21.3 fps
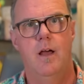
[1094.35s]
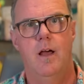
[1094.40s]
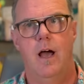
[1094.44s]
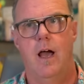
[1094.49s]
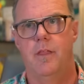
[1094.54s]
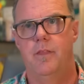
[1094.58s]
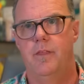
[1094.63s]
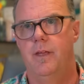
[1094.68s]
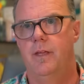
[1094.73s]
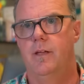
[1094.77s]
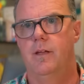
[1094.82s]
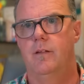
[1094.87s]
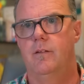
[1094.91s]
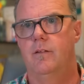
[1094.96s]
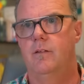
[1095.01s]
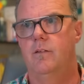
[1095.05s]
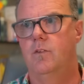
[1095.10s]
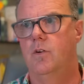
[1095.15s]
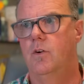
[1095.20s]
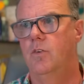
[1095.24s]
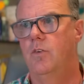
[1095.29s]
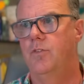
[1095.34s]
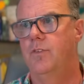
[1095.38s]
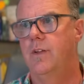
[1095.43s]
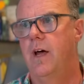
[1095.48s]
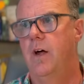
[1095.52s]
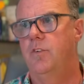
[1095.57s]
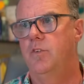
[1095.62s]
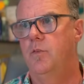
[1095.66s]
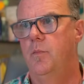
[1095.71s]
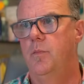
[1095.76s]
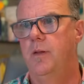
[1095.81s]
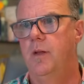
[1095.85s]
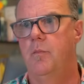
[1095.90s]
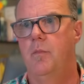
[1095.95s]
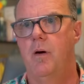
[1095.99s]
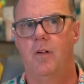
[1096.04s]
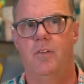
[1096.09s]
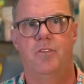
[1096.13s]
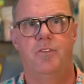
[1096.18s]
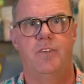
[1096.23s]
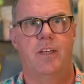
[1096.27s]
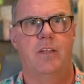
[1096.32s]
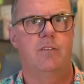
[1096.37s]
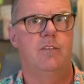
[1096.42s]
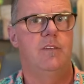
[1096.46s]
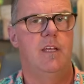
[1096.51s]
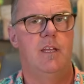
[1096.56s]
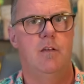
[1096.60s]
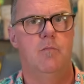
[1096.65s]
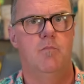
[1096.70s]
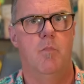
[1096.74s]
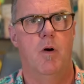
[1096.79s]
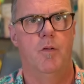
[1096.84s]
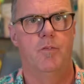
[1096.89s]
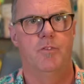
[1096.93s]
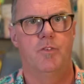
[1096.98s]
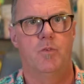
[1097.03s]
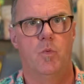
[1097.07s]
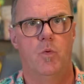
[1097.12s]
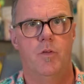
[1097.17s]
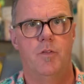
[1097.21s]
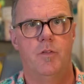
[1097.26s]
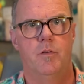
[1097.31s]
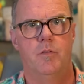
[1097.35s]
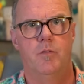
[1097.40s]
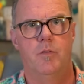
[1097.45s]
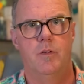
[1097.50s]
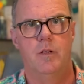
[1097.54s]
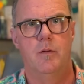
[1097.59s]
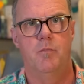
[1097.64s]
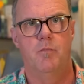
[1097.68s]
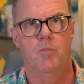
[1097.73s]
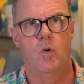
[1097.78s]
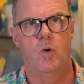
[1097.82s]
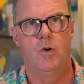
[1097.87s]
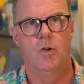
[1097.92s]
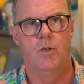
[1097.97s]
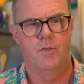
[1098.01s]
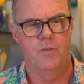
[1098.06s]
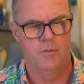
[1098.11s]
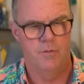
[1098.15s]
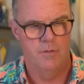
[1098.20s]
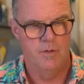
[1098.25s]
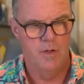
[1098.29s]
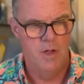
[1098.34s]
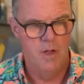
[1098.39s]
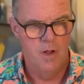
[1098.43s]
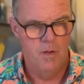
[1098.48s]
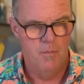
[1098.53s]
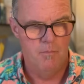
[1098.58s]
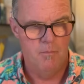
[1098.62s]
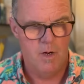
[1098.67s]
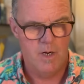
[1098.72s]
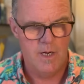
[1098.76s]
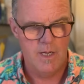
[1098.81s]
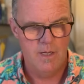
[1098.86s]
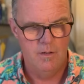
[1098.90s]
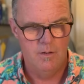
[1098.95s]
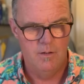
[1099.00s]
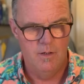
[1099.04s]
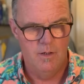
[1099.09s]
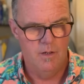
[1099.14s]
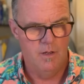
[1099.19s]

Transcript: I think it turns out to be about 16 months worth of import money.